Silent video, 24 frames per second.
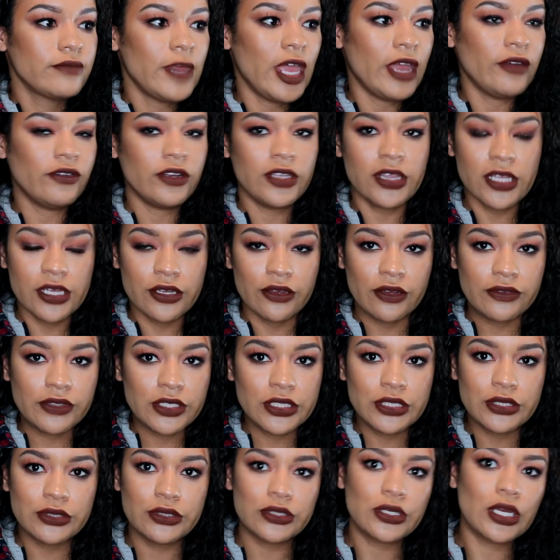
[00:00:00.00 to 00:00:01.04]
everything you have
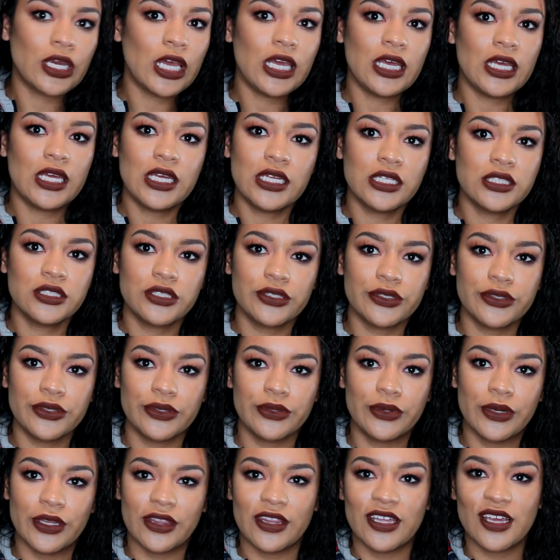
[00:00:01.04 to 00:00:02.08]
to do to get
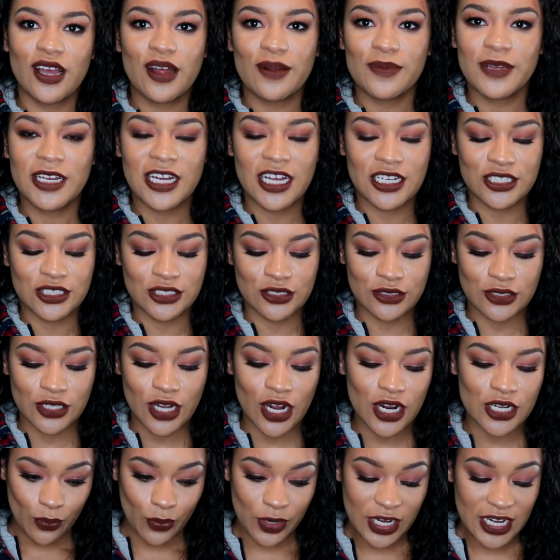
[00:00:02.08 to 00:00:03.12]
into the Army National Guard.